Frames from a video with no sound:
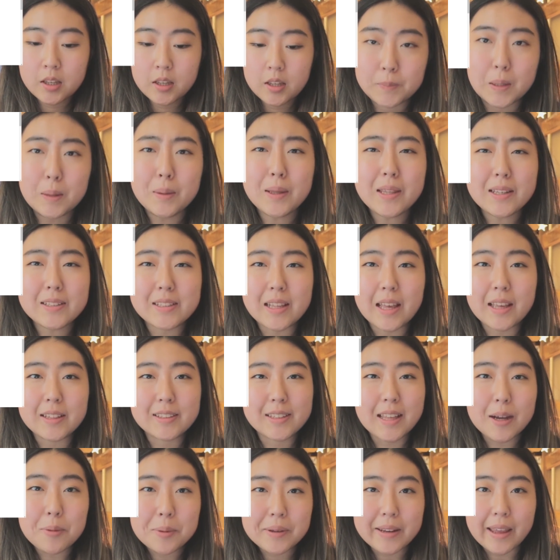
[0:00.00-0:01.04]
Maybe is
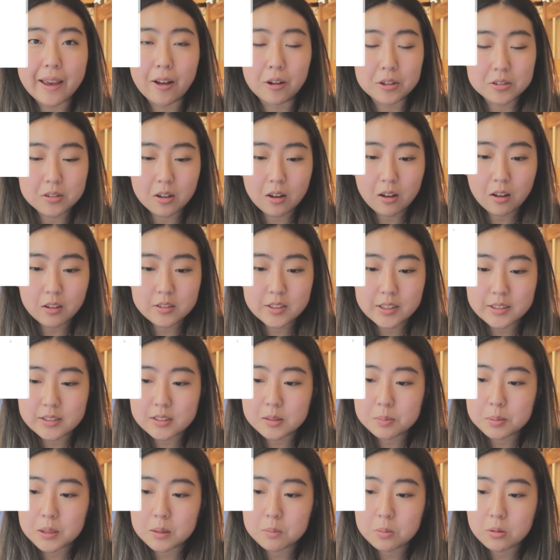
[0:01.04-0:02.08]
that what alcohol does
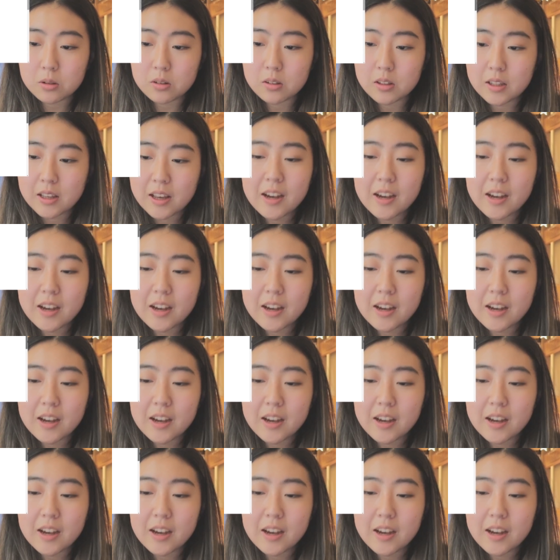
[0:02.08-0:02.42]
to people?